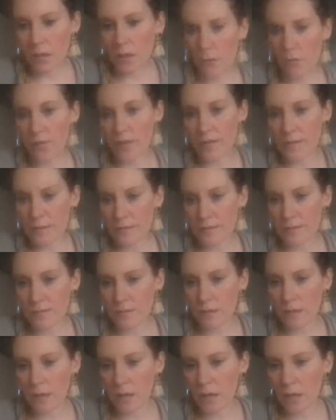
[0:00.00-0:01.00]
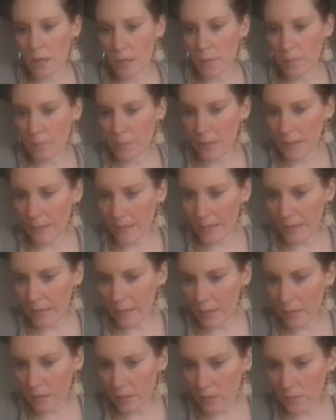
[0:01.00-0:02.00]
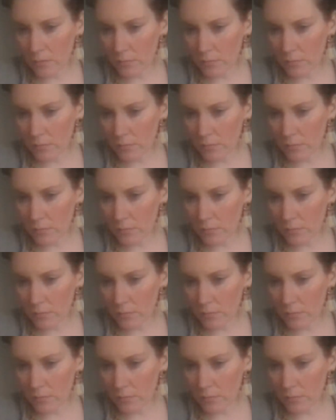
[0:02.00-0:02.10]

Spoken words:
link.